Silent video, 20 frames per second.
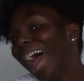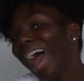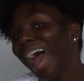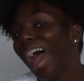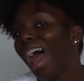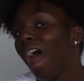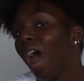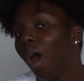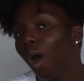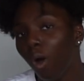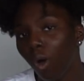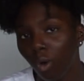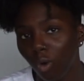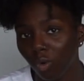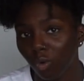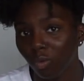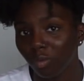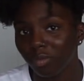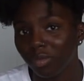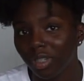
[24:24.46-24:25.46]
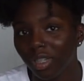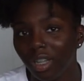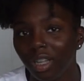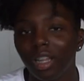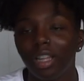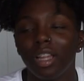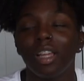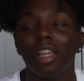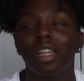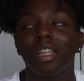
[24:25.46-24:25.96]
at home.
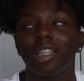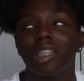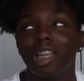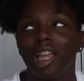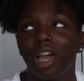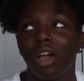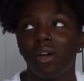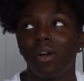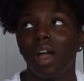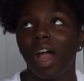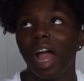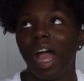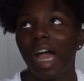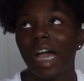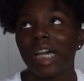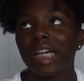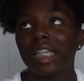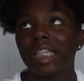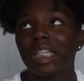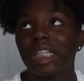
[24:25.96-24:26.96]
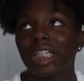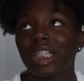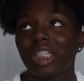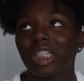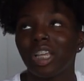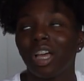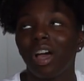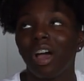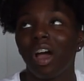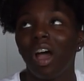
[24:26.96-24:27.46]
Now, as
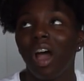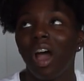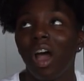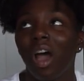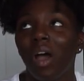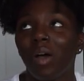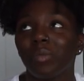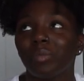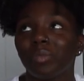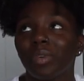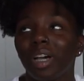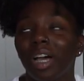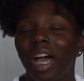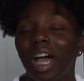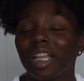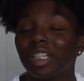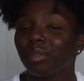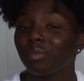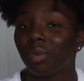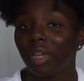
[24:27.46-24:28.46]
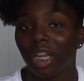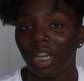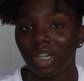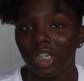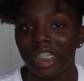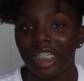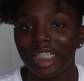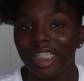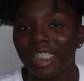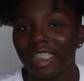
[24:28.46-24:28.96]
a
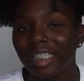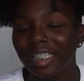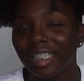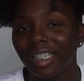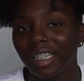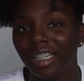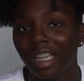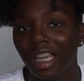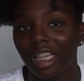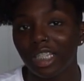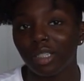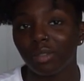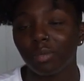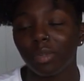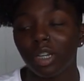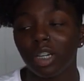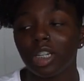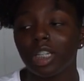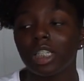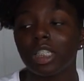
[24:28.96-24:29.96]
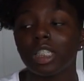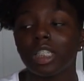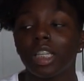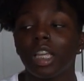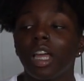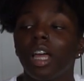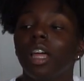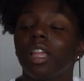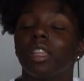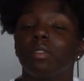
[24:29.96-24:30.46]
parent,
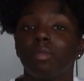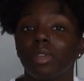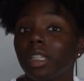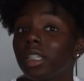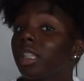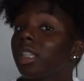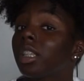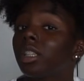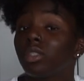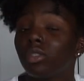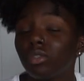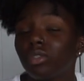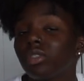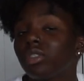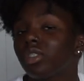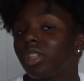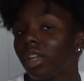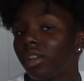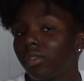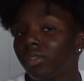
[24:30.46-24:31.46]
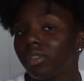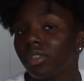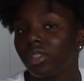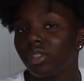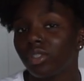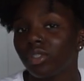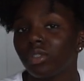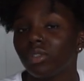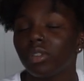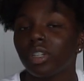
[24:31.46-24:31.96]
the best thing that you could definitely
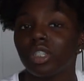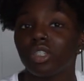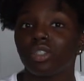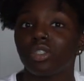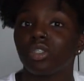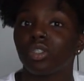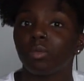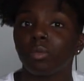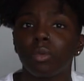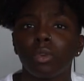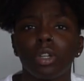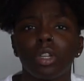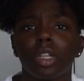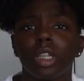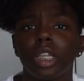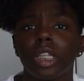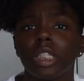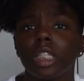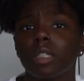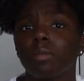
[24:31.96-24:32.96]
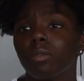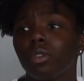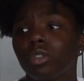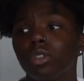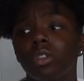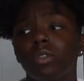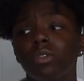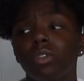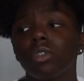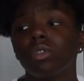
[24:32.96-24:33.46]
do is just support your kids, especially
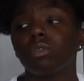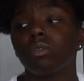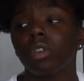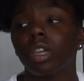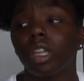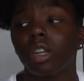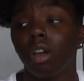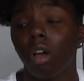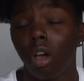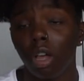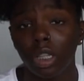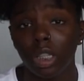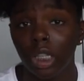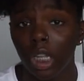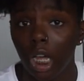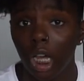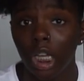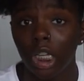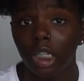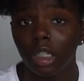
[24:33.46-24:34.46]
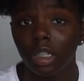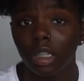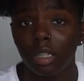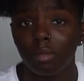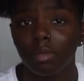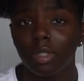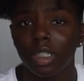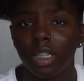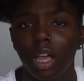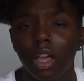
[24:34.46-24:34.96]
if they're doing it online
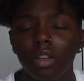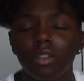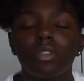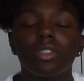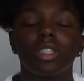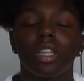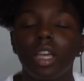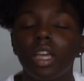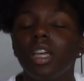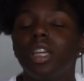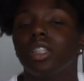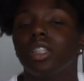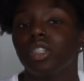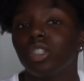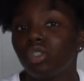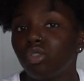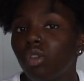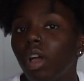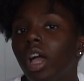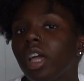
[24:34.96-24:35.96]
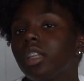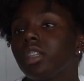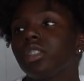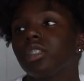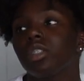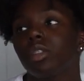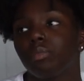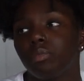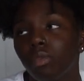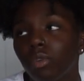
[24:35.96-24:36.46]
themselves. Try to
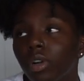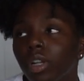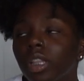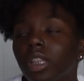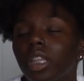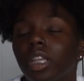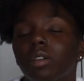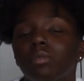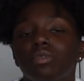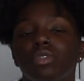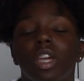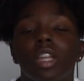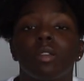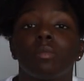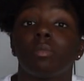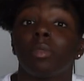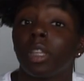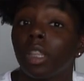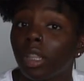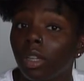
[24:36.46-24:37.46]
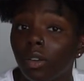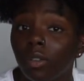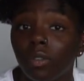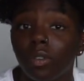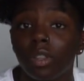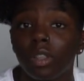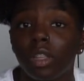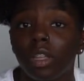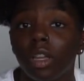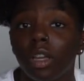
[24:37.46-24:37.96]
support them, try to be there for
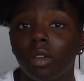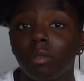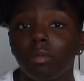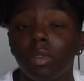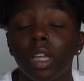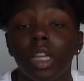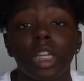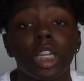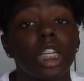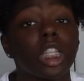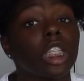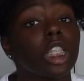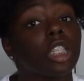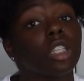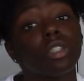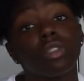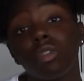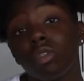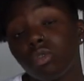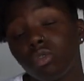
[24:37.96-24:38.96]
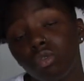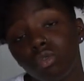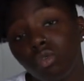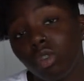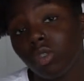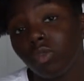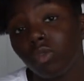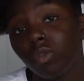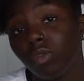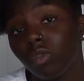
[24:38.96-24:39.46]
them, because this is also
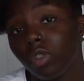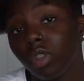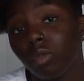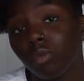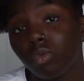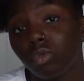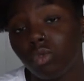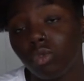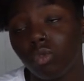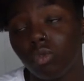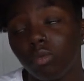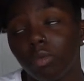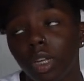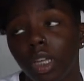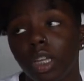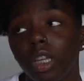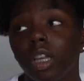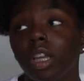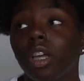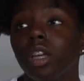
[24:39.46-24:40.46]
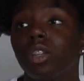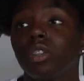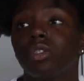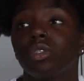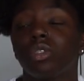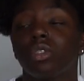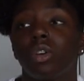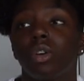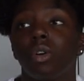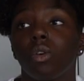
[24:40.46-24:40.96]
stressful for them too, right?
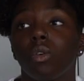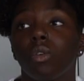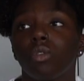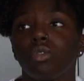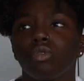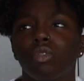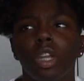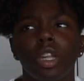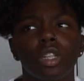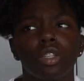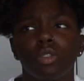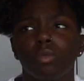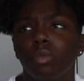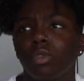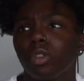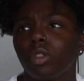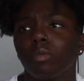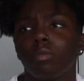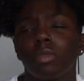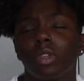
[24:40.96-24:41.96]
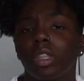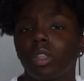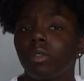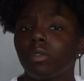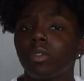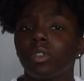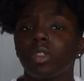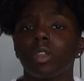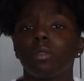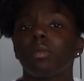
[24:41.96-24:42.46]
So try to support them, be there
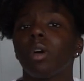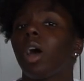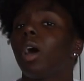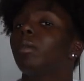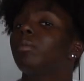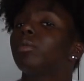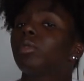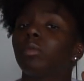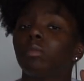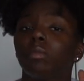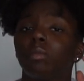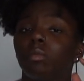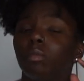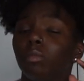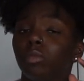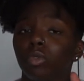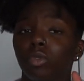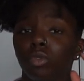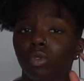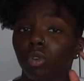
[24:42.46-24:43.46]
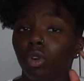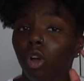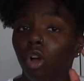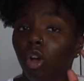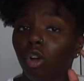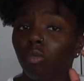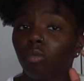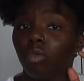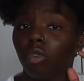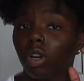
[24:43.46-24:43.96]
for them, help them do their
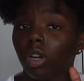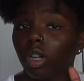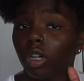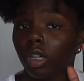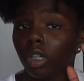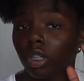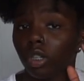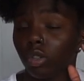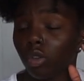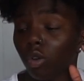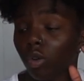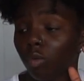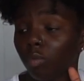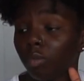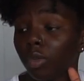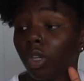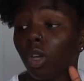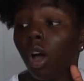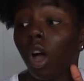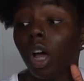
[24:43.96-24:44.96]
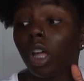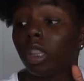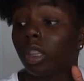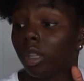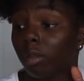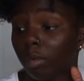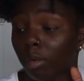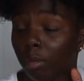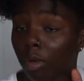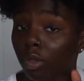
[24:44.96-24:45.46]
homework, be on
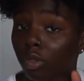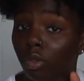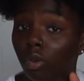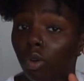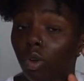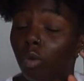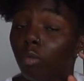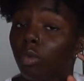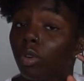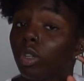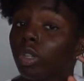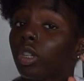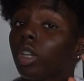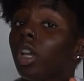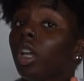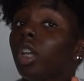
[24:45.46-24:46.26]
them about their homework,